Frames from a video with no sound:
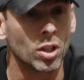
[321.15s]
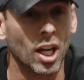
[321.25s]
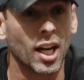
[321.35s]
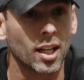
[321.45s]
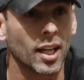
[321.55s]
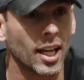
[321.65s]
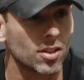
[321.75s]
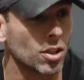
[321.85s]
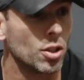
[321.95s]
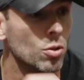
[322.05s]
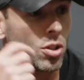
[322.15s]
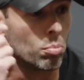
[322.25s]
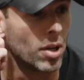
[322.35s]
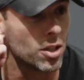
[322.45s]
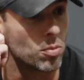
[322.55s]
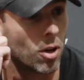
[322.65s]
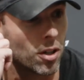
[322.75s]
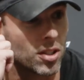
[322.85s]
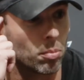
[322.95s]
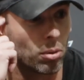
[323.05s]
Yeah, execution
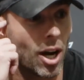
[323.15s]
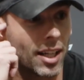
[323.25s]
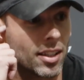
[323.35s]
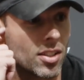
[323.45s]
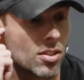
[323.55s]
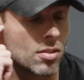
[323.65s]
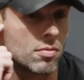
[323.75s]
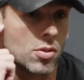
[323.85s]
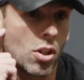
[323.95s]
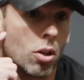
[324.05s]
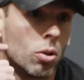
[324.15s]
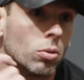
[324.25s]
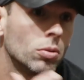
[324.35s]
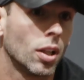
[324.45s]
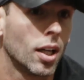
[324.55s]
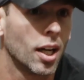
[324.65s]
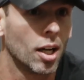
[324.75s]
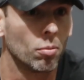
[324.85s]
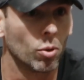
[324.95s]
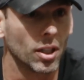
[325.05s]
benchmarks in practice. So
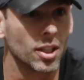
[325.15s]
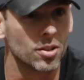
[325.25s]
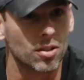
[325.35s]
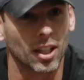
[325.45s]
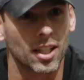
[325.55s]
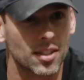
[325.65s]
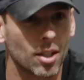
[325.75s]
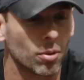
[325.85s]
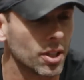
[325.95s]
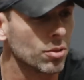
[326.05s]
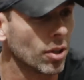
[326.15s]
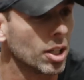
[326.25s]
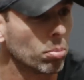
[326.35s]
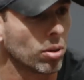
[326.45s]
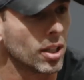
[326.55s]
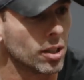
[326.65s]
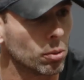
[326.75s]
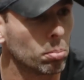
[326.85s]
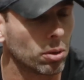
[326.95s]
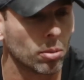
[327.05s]
when he's, like I said, when he's ready to play,
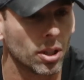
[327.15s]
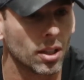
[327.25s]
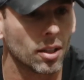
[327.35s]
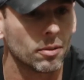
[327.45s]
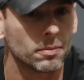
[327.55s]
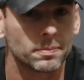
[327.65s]
we'll put him in there.